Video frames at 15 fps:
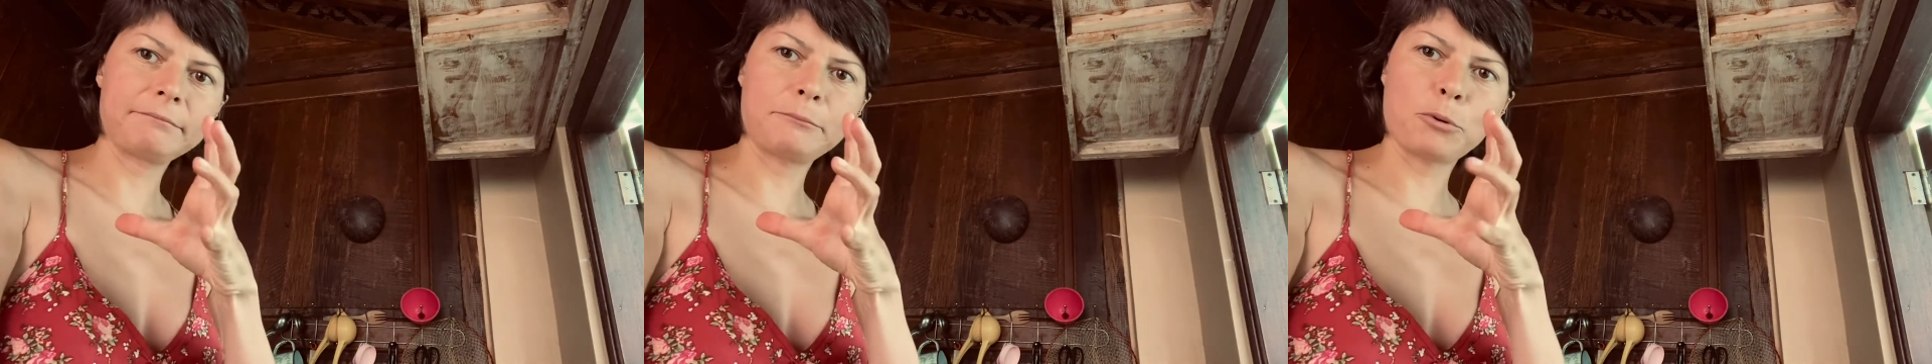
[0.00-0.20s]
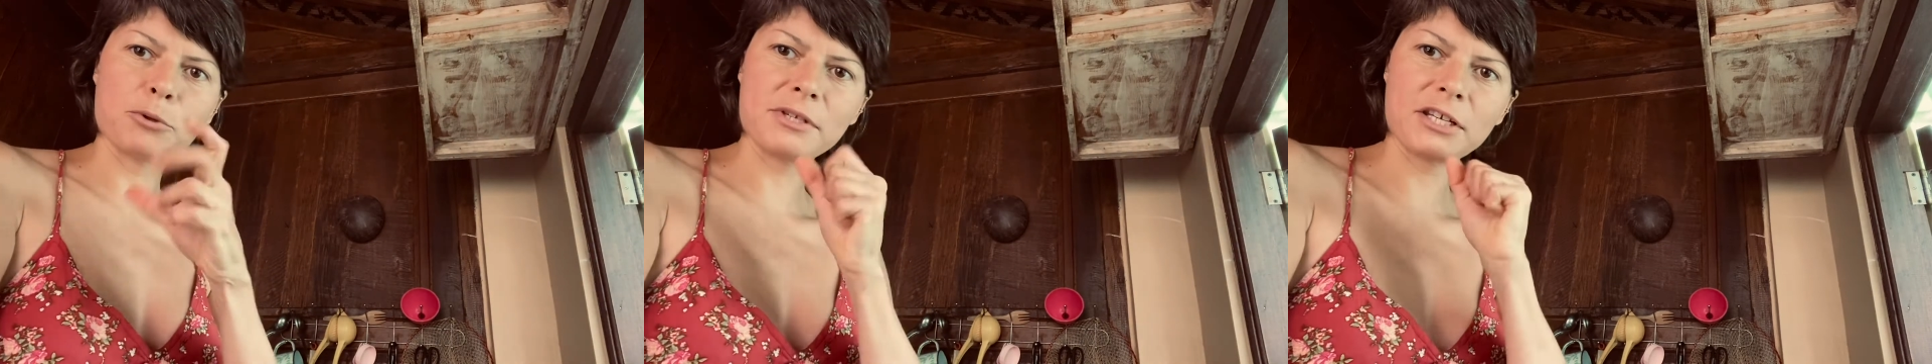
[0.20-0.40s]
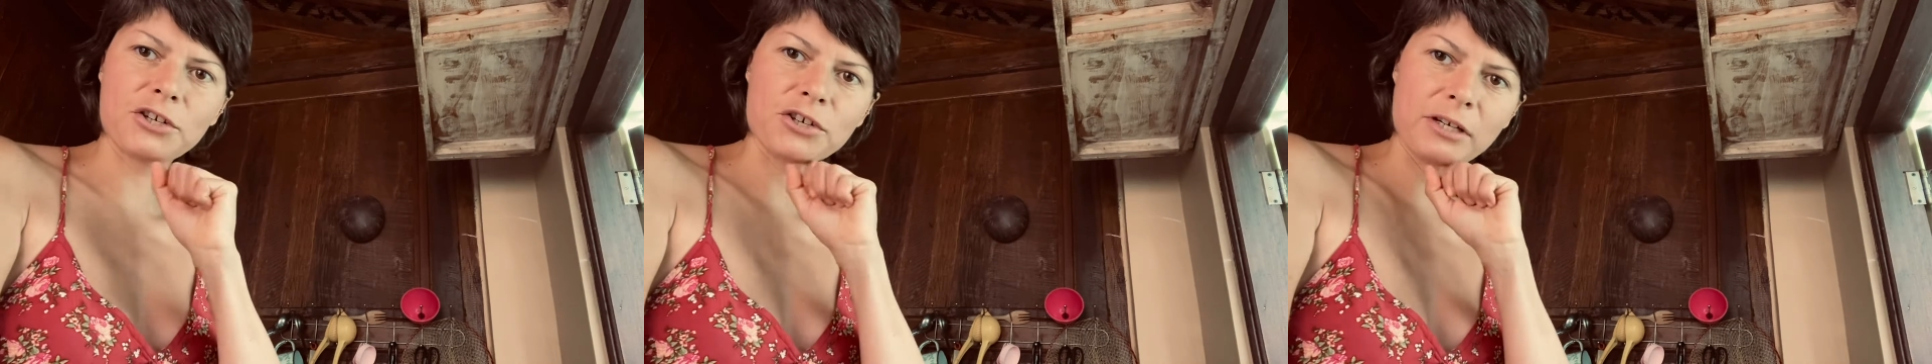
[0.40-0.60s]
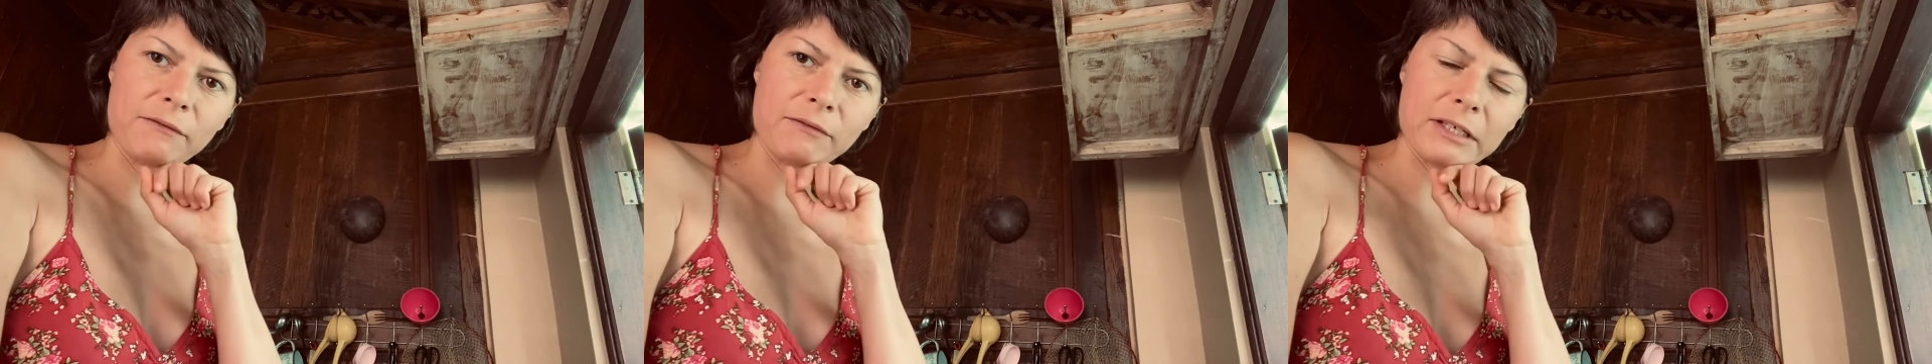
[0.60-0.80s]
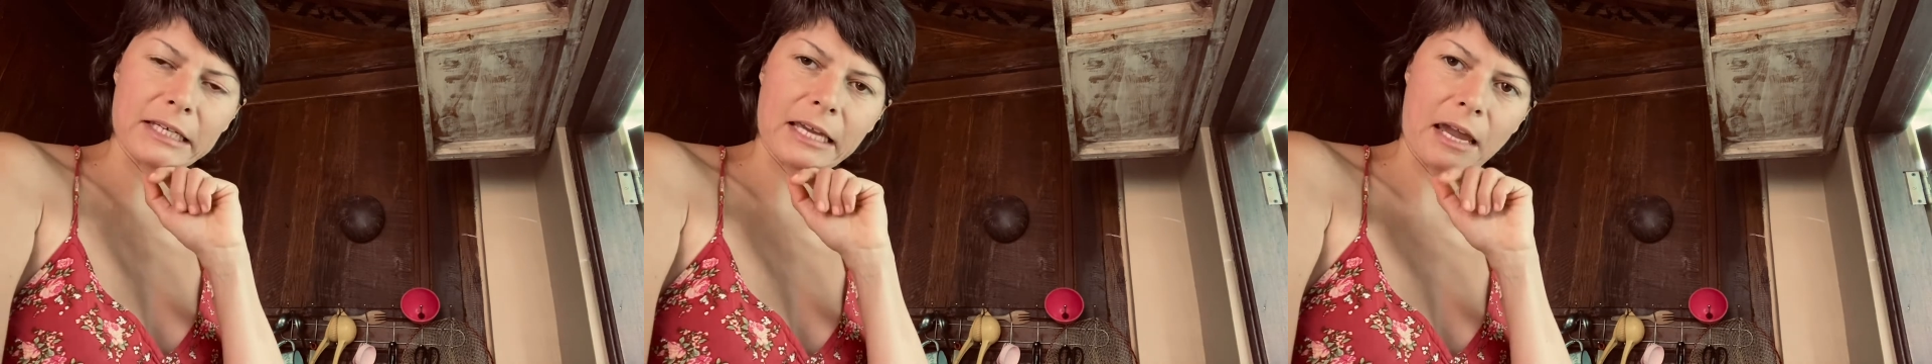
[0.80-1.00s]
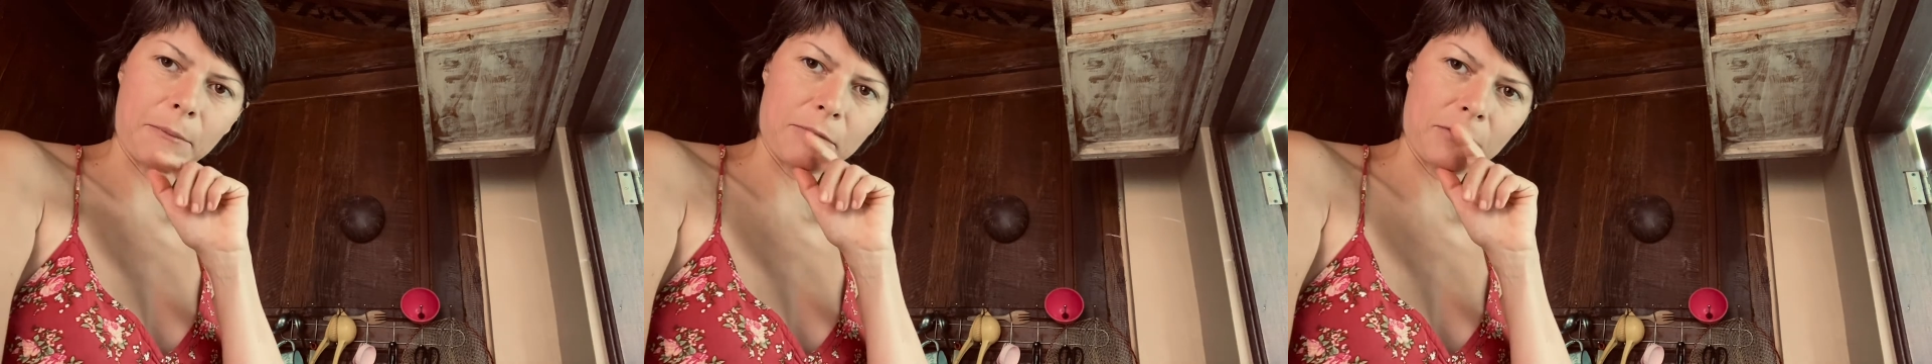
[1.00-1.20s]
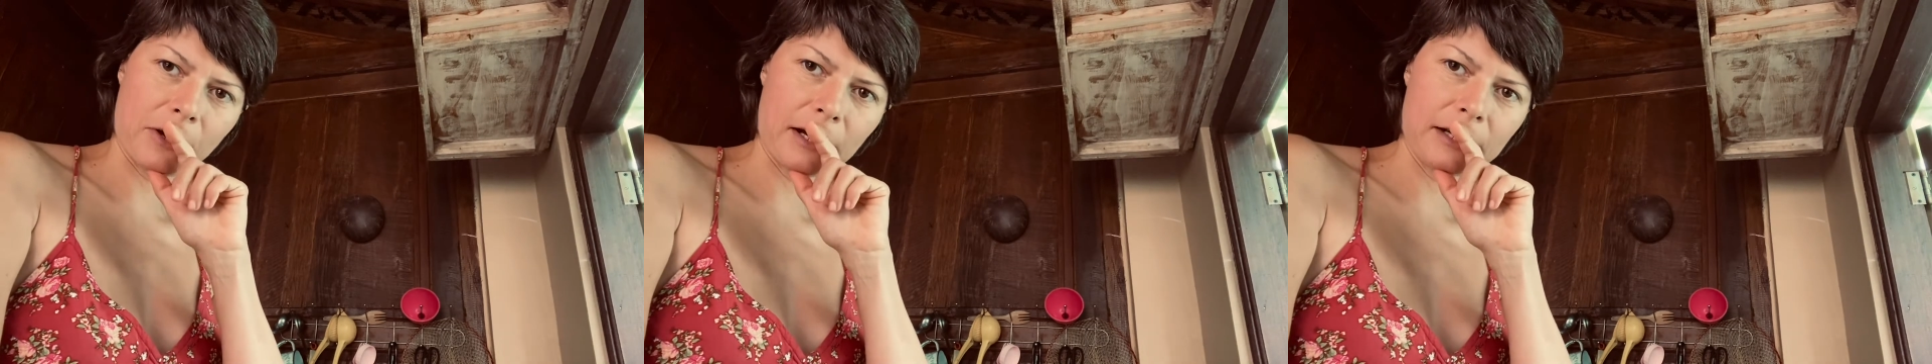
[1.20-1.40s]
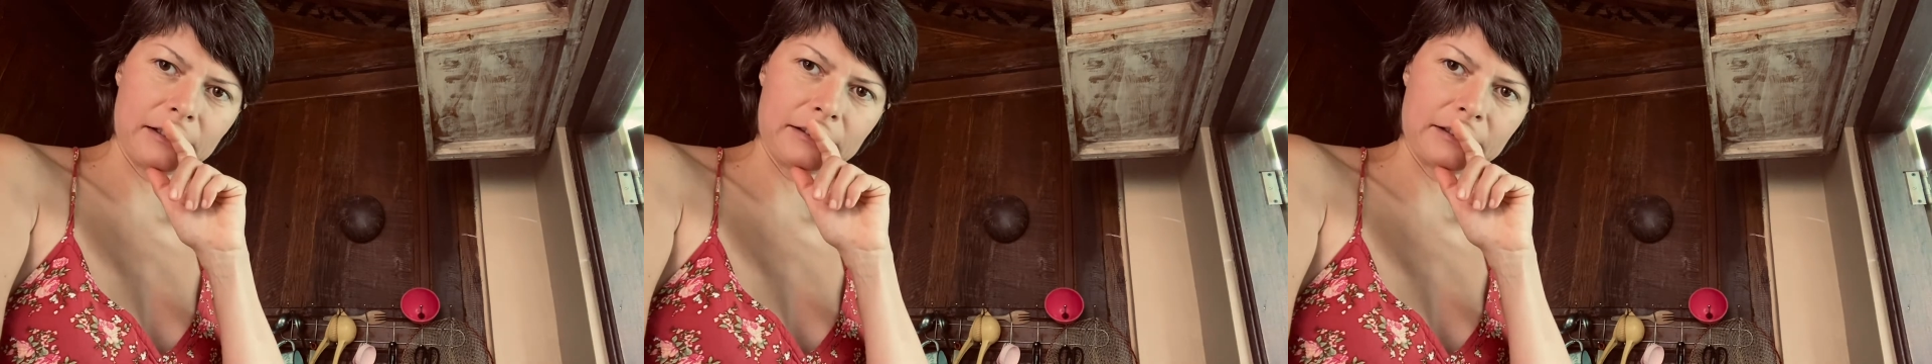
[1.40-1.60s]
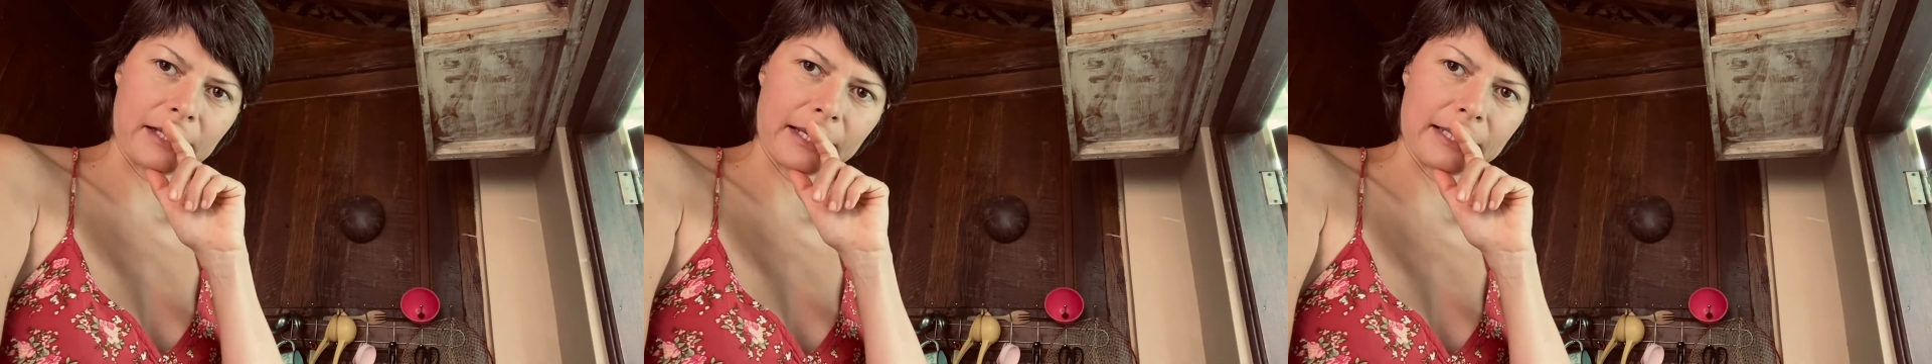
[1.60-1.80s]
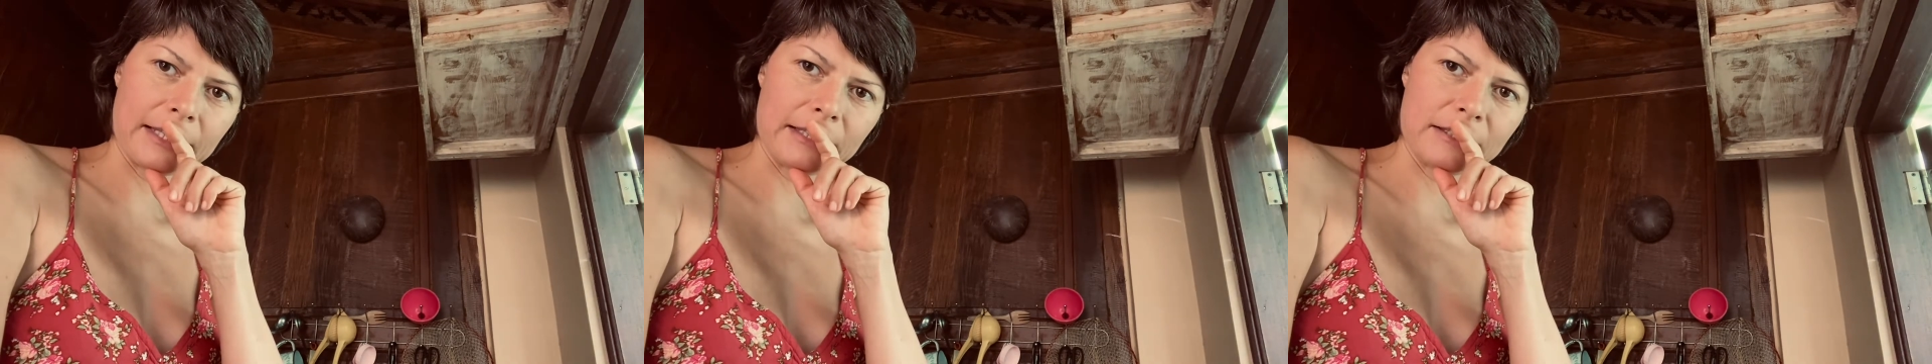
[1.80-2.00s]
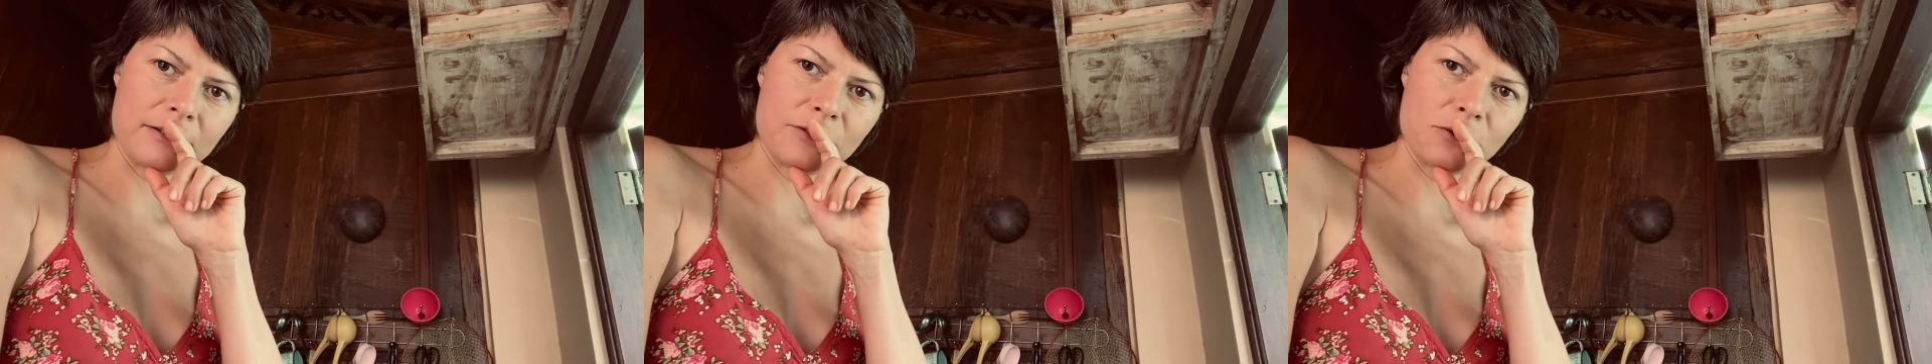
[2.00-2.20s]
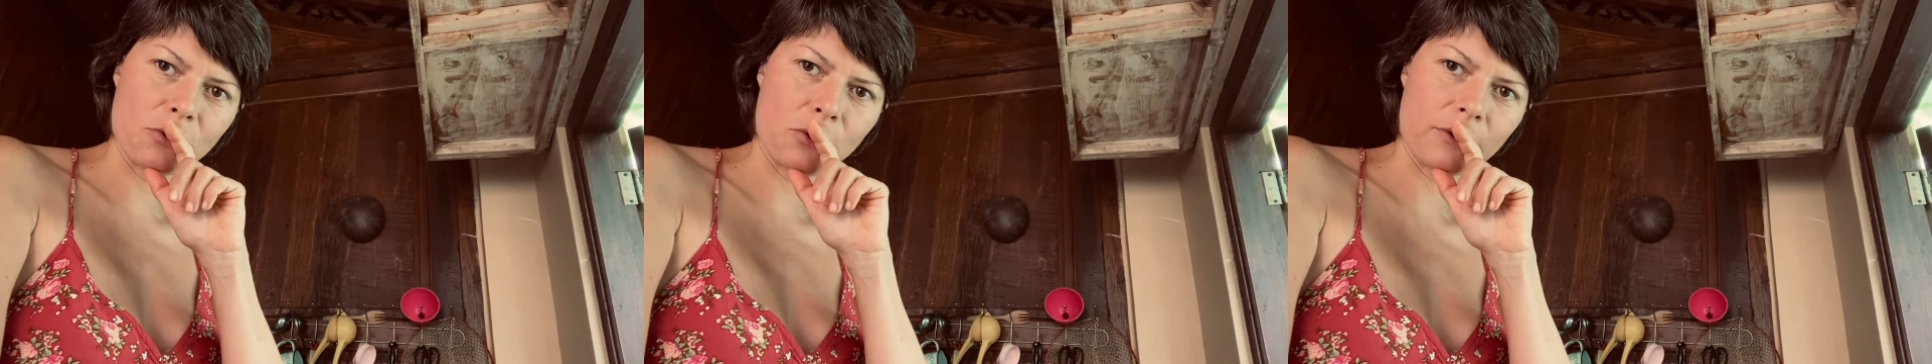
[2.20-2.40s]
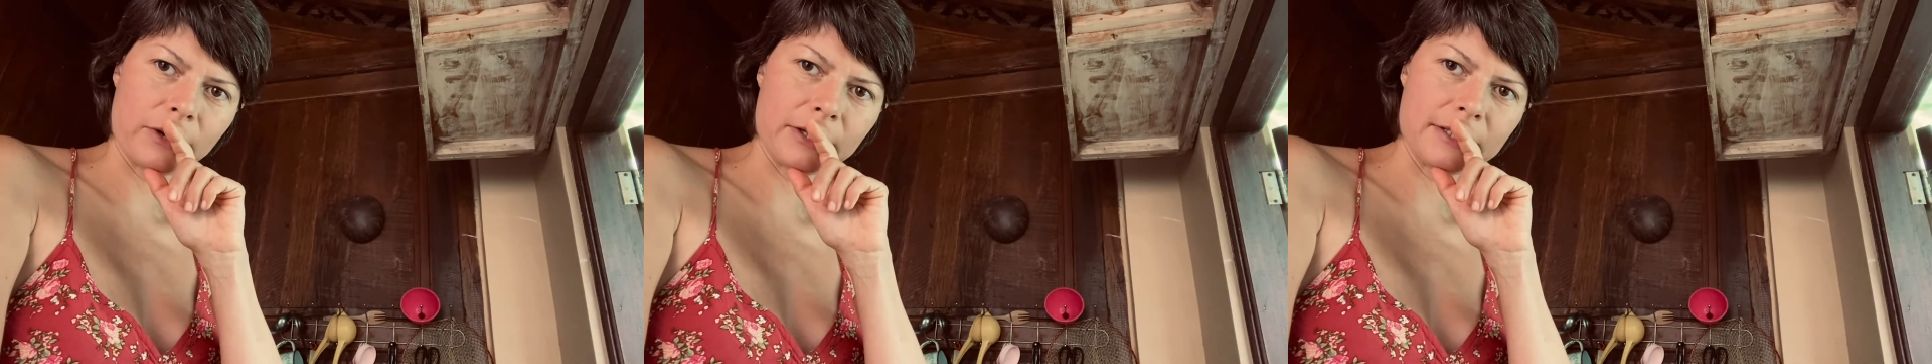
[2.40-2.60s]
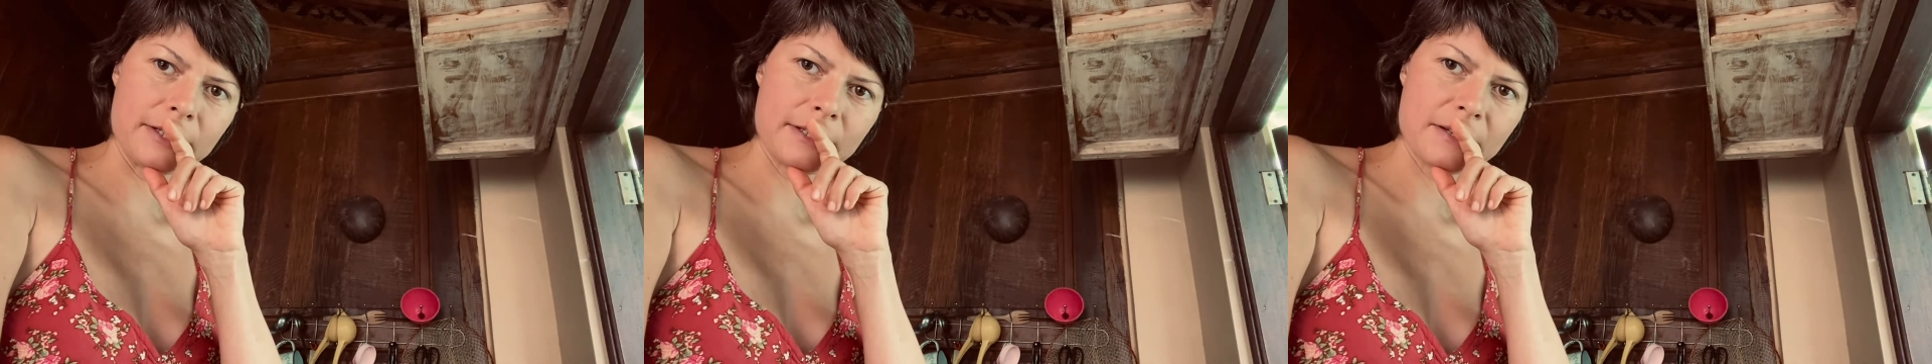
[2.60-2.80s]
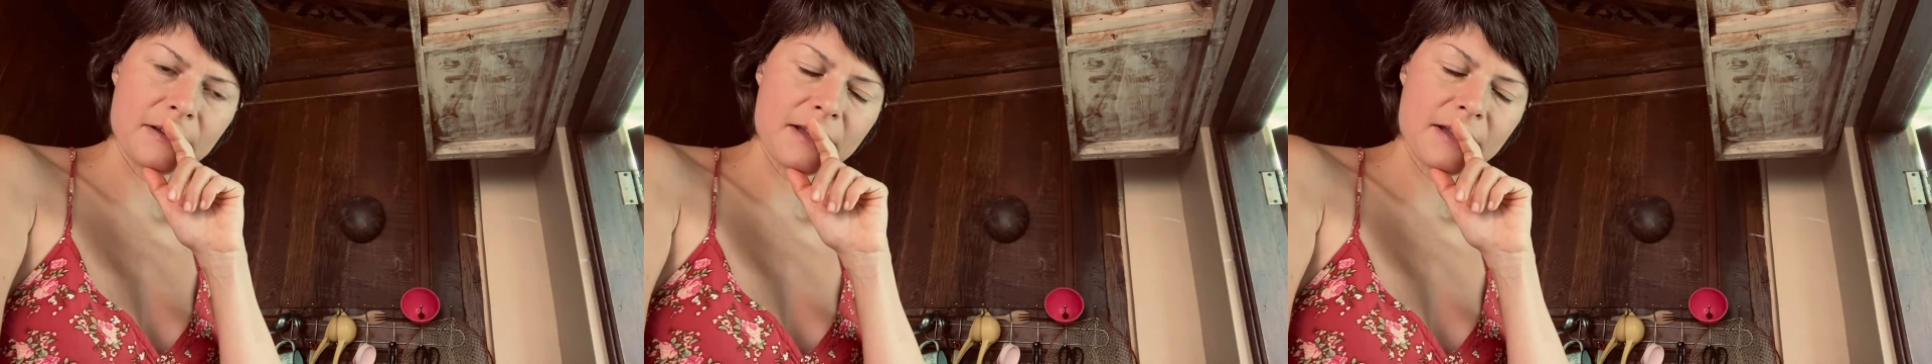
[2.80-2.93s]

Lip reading: position of the camera, like in the stories,